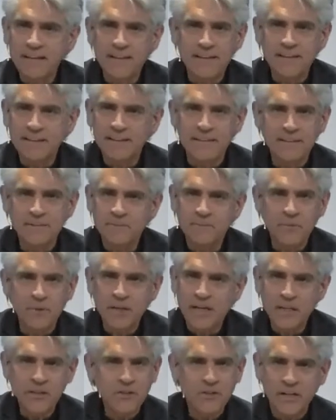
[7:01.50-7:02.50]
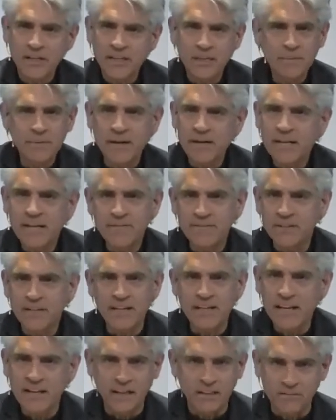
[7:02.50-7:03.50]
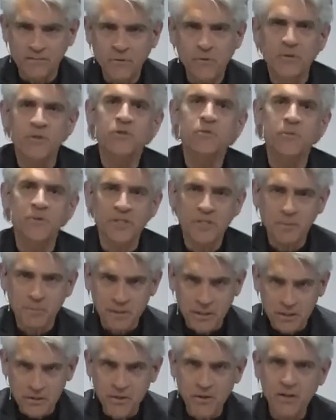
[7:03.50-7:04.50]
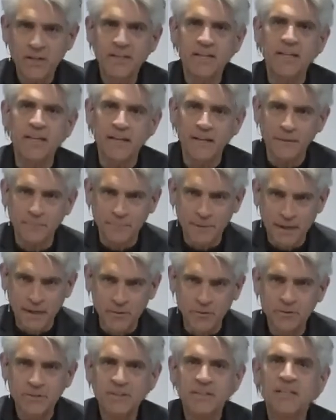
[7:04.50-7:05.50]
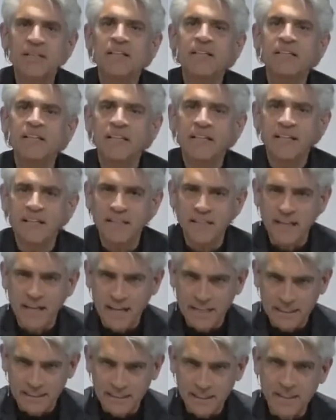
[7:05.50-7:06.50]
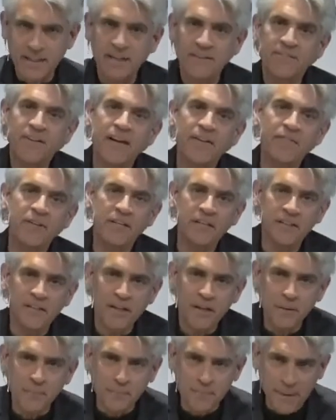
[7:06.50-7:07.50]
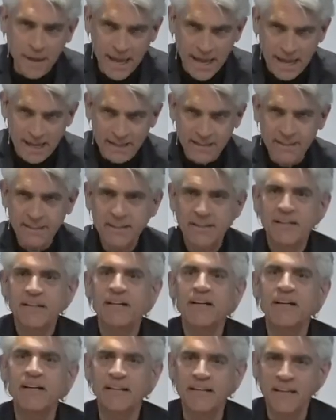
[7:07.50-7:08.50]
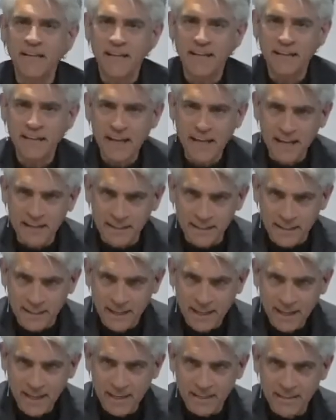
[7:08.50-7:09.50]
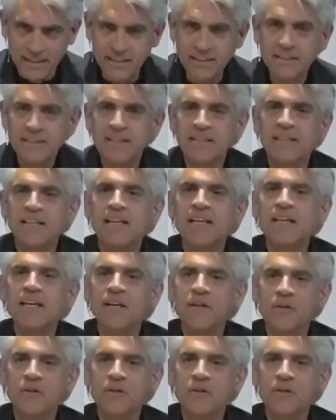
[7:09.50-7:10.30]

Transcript: that we're not talking about heaven and hell, of course. We're simply talking about the idea of having to come back again and again